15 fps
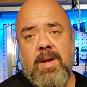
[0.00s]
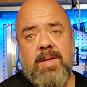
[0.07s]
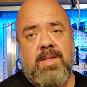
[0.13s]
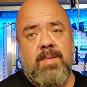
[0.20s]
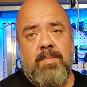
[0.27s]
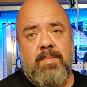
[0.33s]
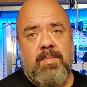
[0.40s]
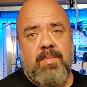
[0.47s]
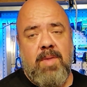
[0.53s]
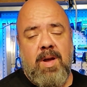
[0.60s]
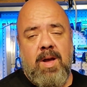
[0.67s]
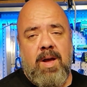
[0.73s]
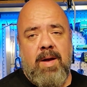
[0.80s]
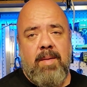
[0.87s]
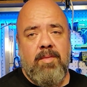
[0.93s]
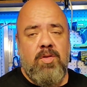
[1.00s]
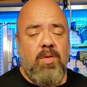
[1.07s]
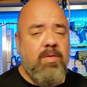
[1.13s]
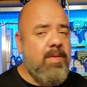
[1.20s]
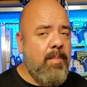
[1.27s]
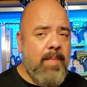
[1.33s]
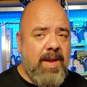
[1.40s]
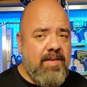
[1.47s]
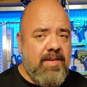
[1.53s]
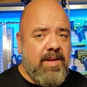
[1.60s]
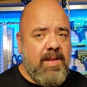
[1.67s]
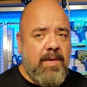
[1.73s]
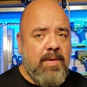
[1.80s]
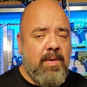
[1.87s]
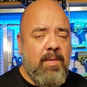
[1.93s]
to do some basic
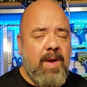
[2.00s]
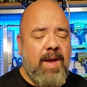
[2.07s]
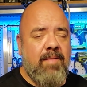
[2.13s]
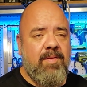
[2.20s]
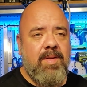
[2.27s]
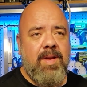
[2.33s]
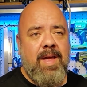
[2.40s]
leather craft.